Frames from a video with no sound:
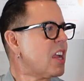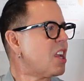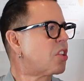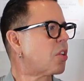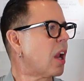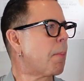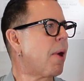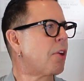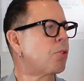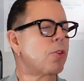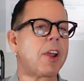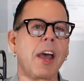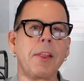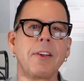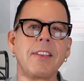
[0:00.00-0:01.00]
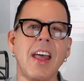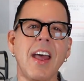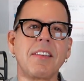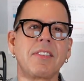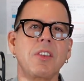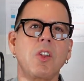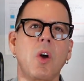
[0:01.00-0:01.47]
it's all about
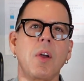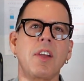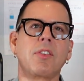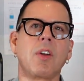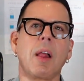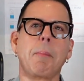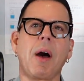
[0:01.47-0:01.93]
togetherness, you know, it's all